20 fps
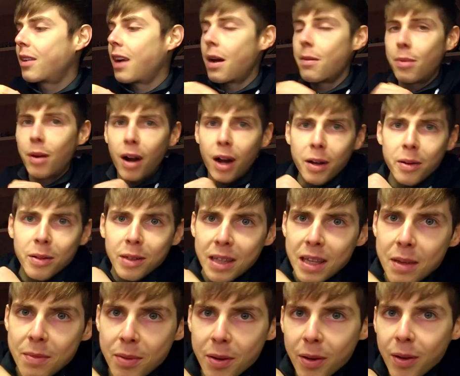capper. I will
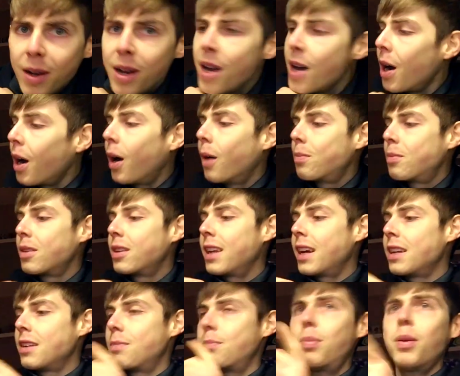keep you up to date.